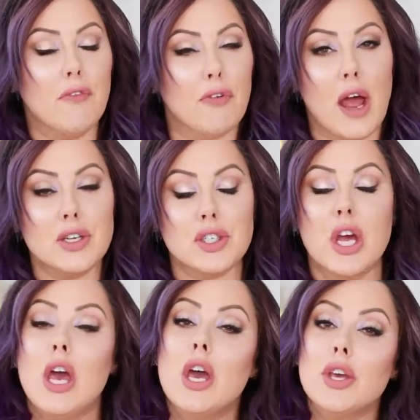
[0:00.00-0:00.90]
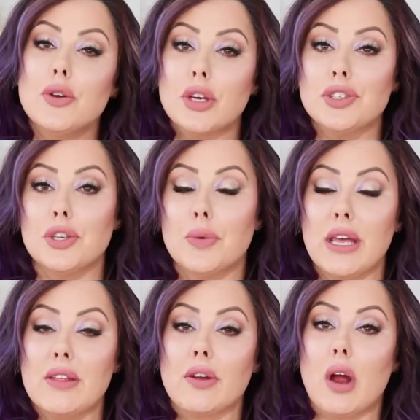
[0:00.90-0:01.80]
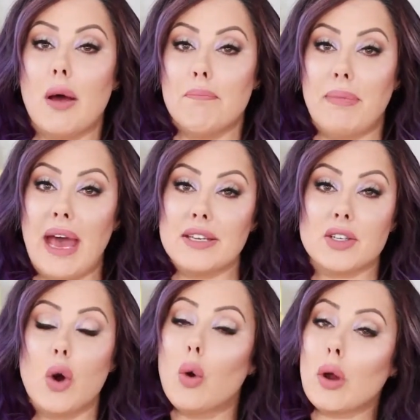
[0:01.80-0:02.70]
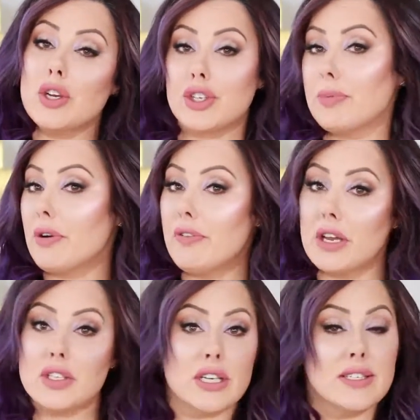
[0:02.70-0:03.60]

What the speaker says: and fresh. You can do either a matte or a shimmer finish.